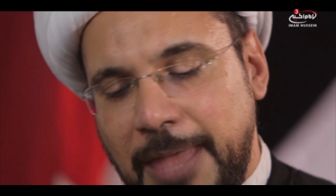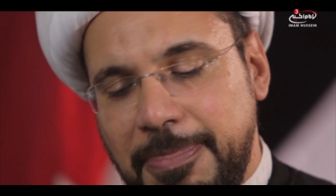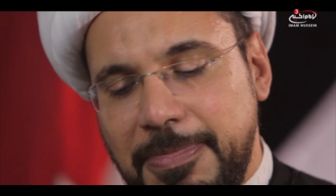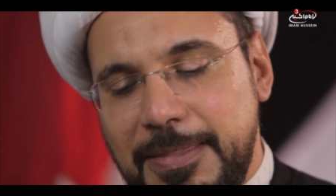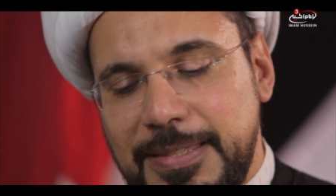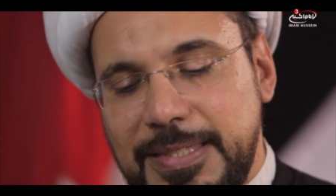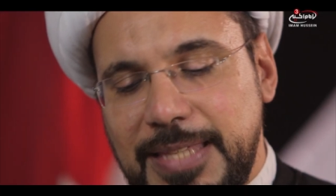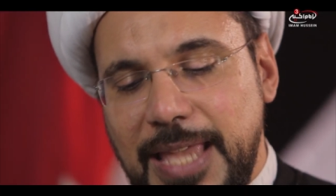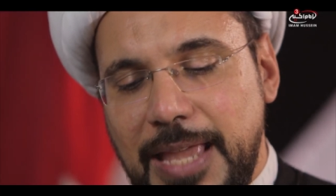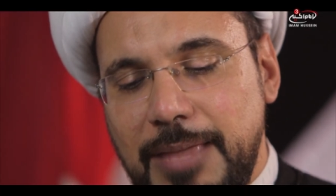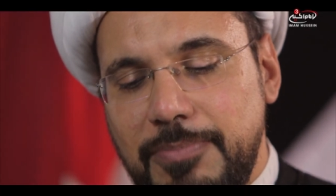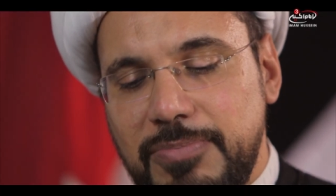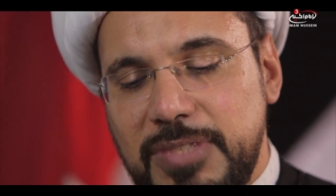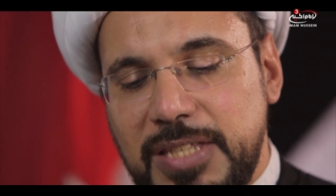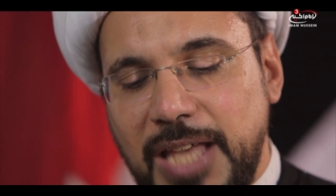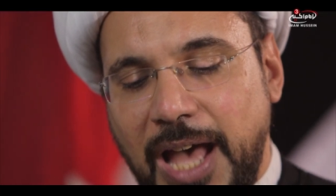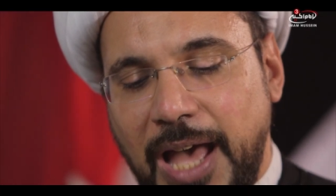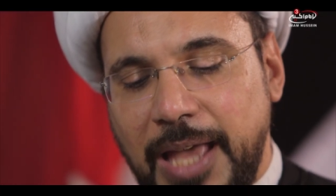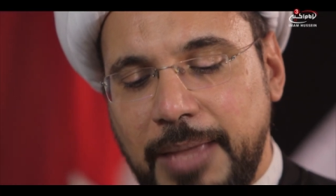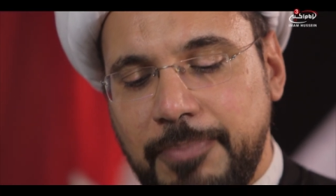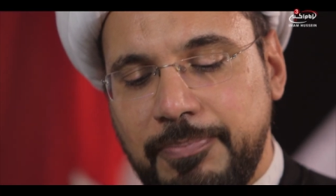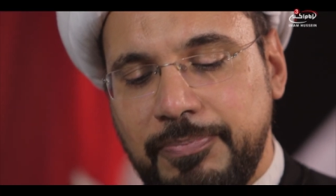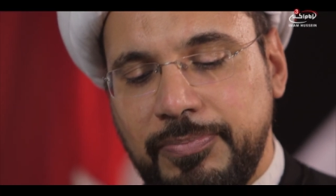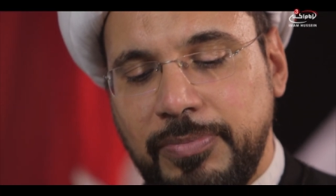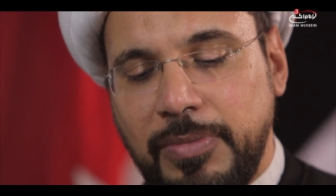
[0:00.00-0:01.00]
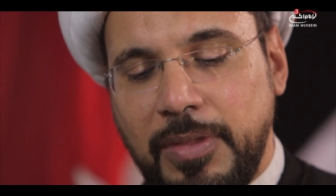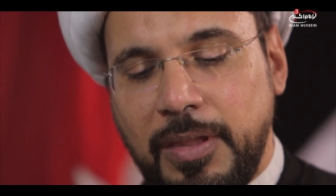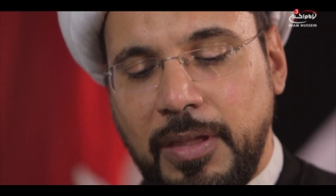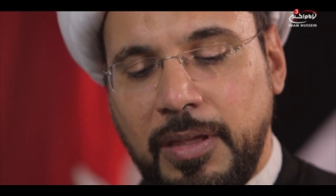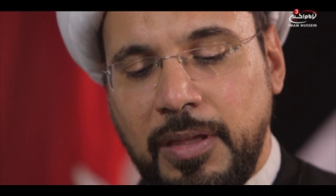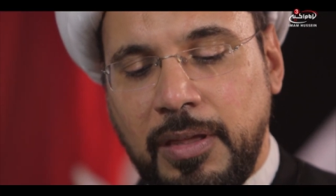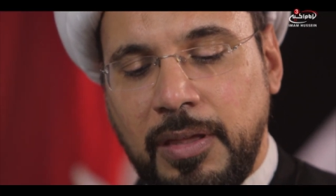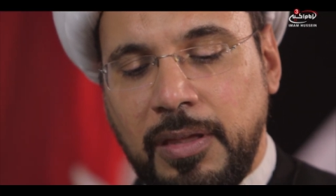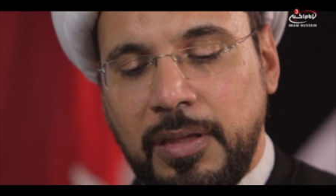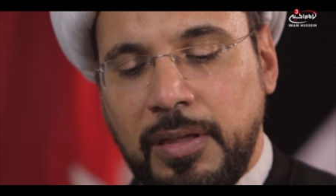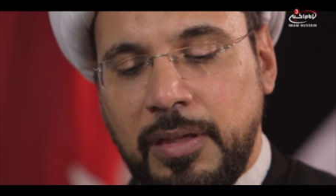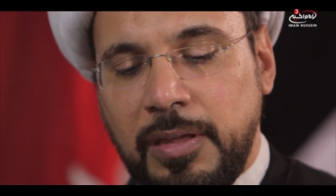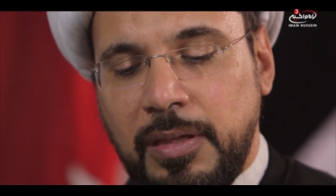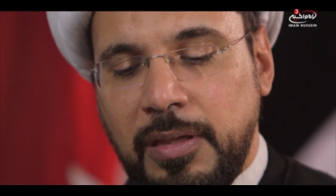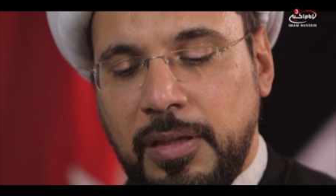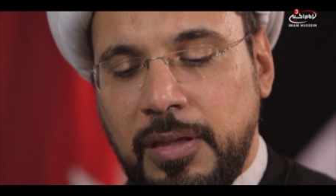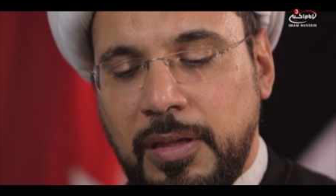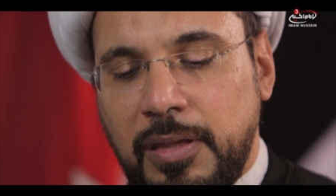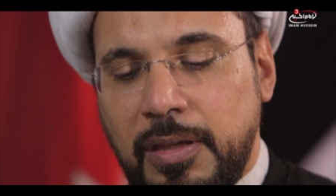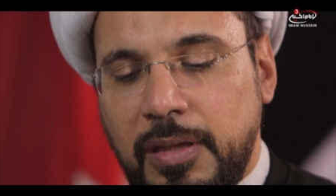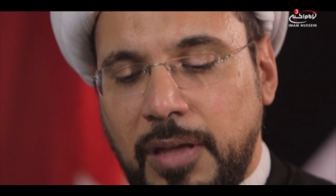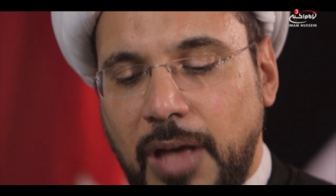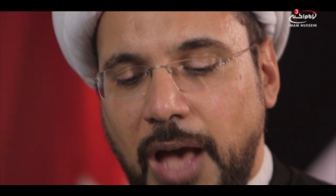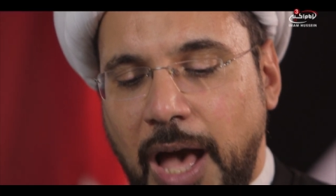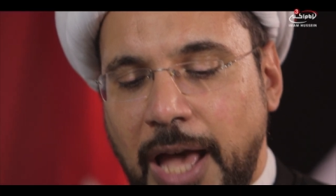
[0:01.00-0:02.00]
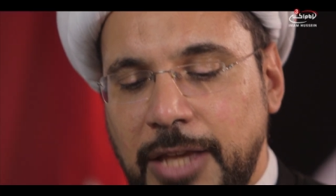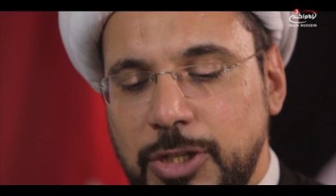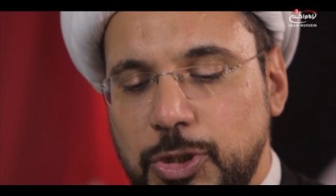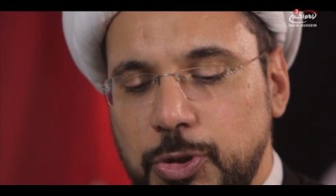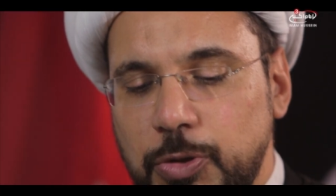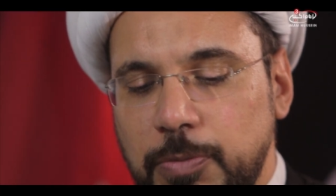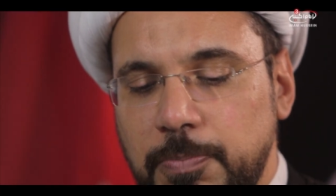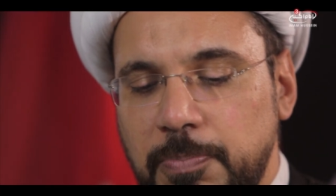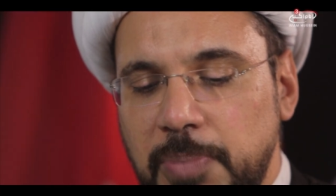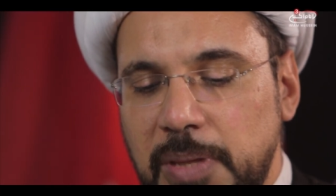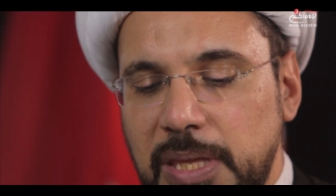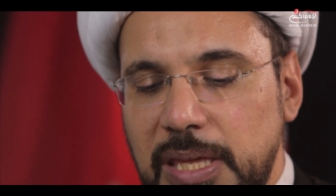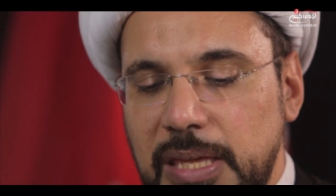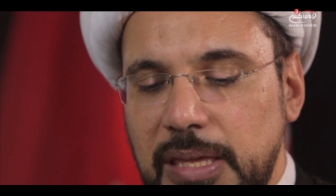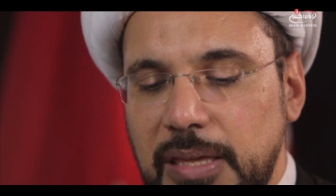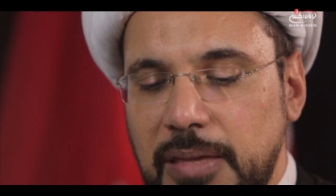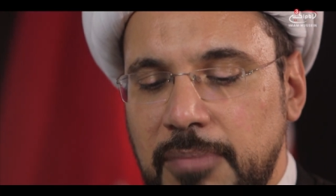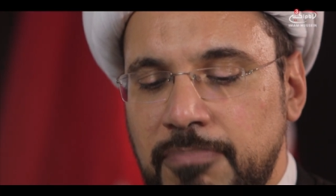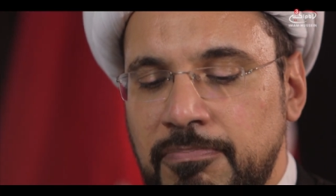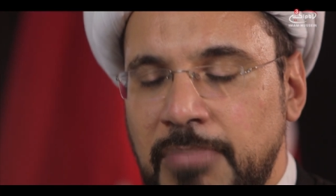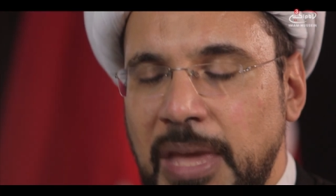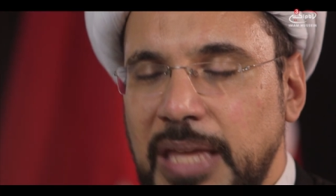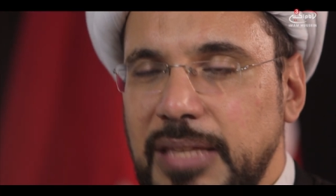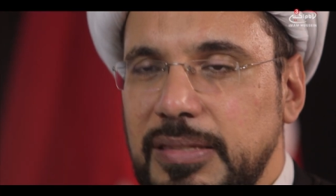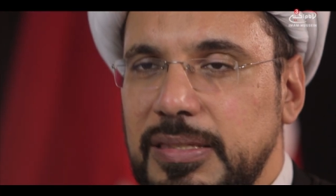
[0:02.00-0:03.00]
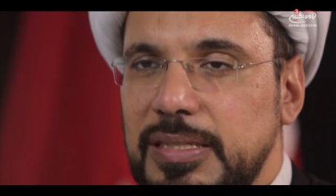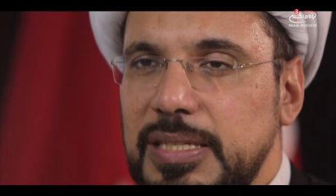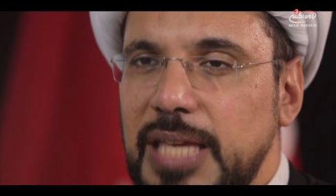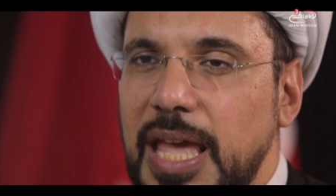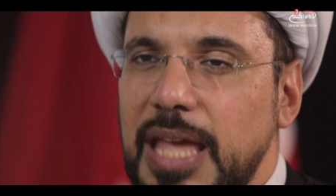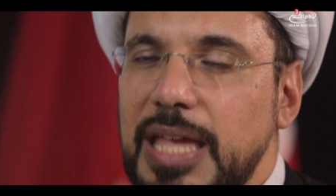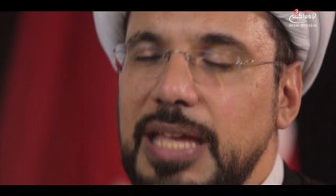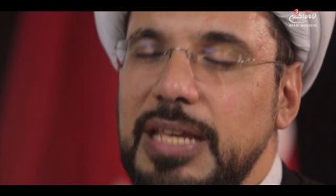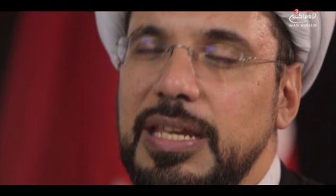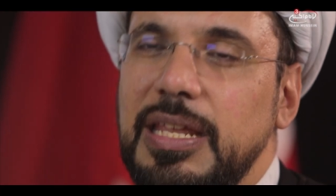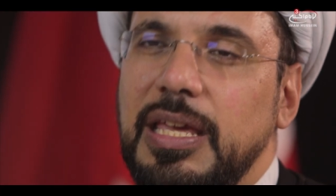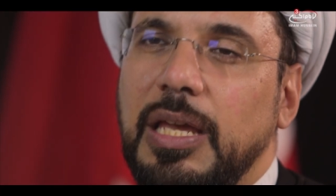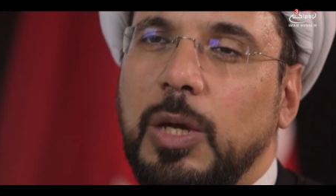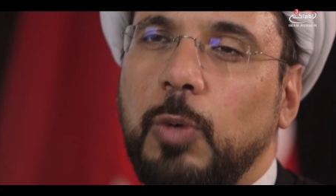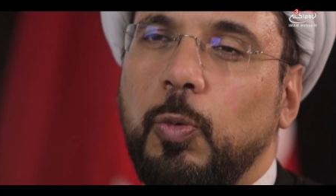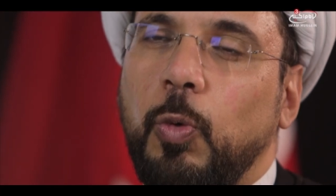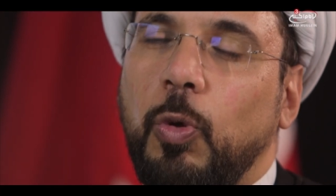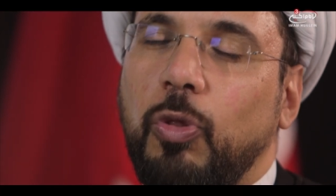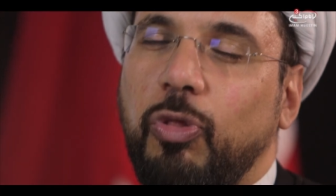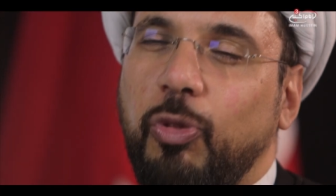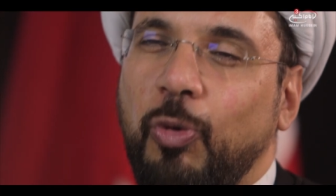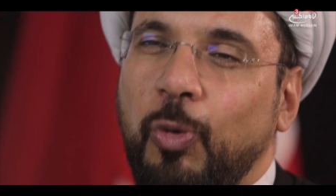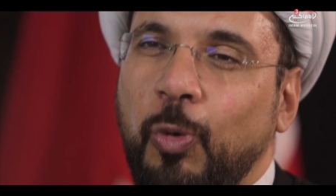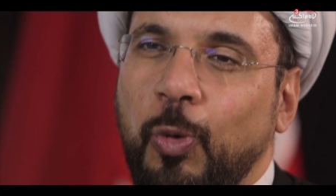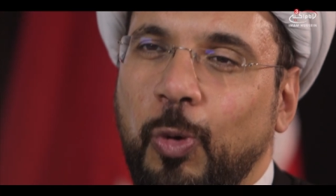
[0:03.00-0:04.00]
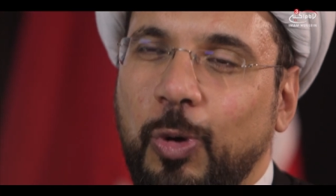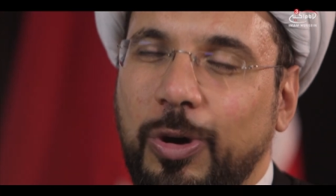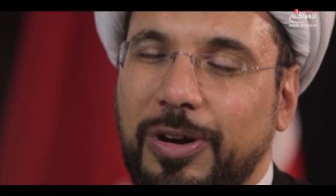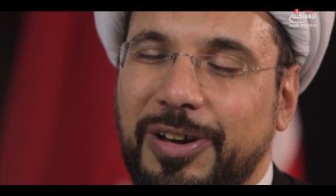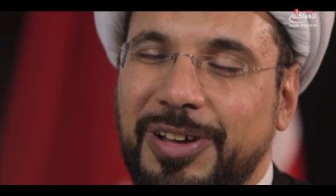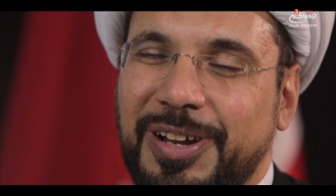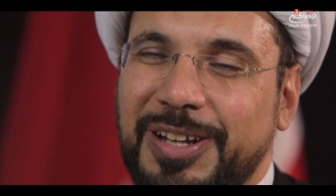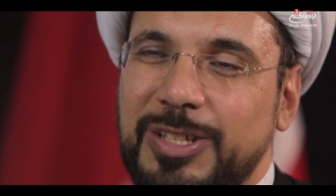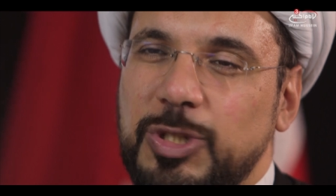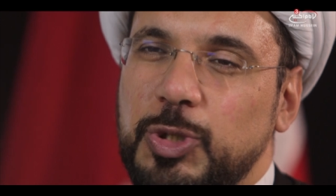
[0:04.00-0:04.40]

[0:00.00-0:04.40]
At the same time, I should be maintaining wudu,